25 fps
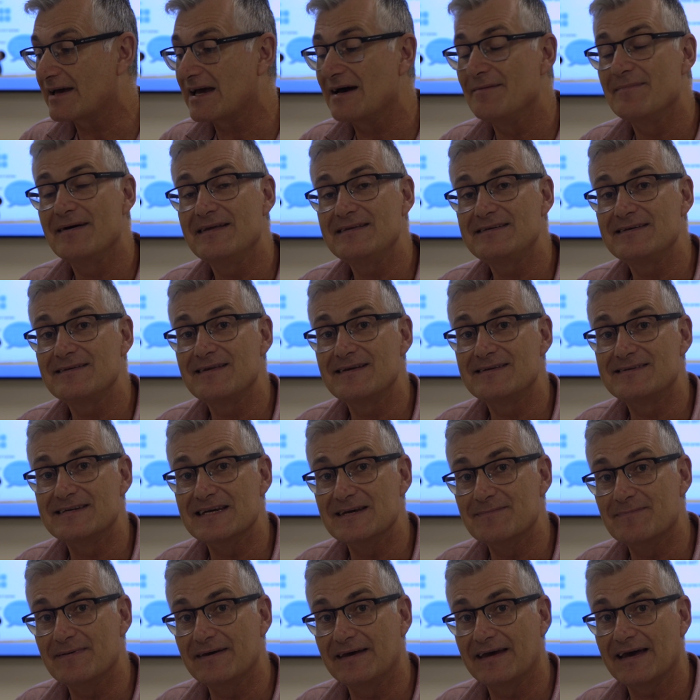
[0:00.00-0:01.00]
come into the
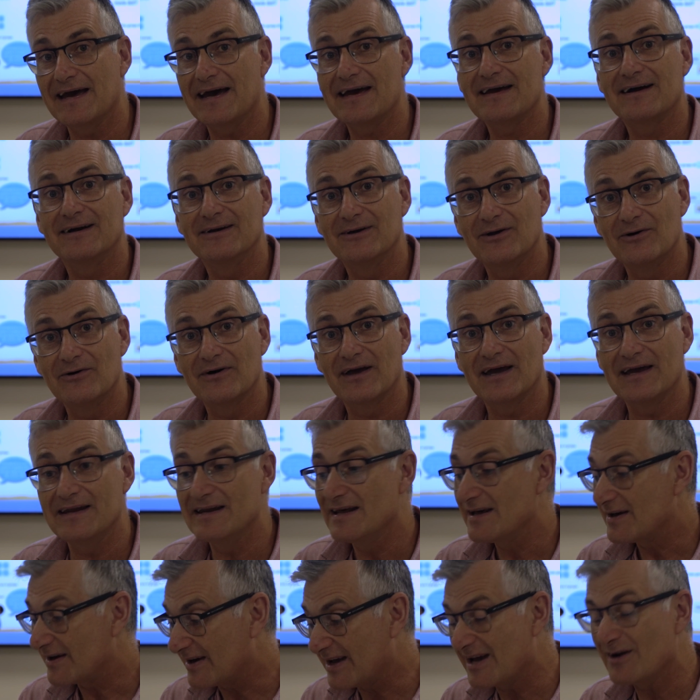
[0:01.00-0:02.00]
TPK, I log in,
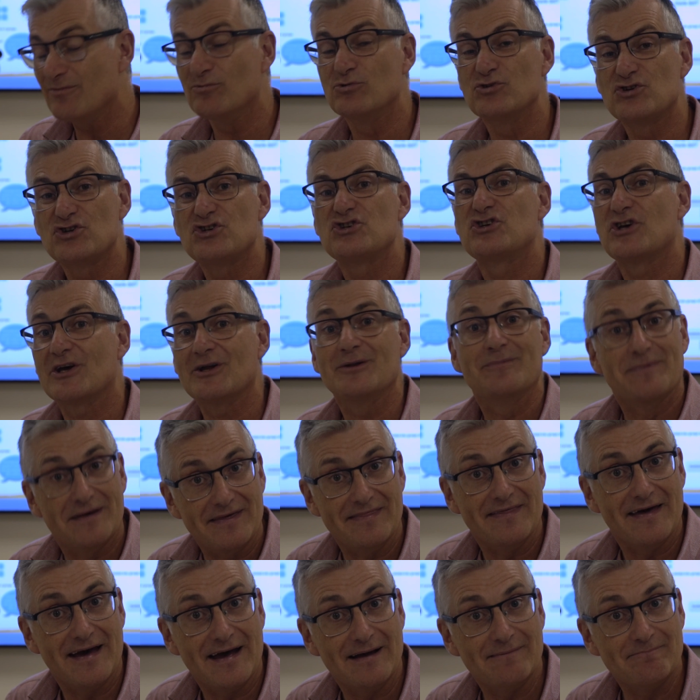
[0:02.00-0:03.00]
it will still be
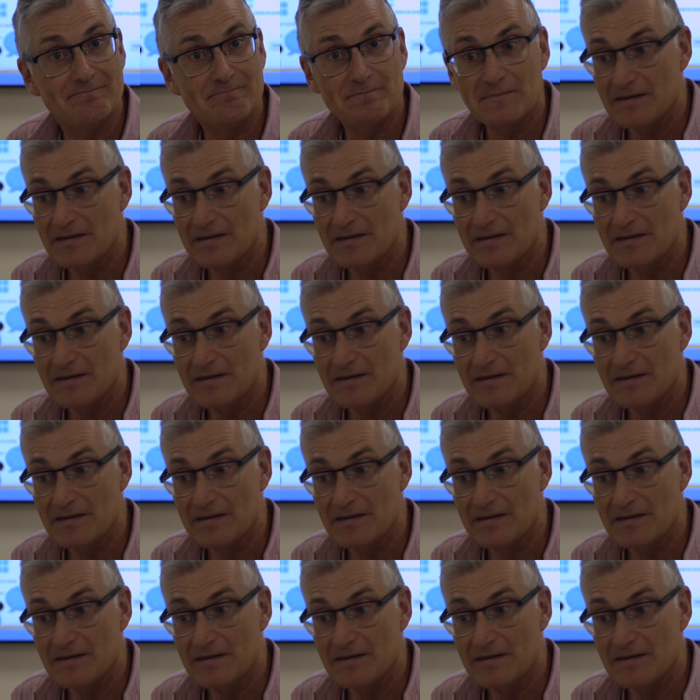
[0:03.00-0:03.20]
there.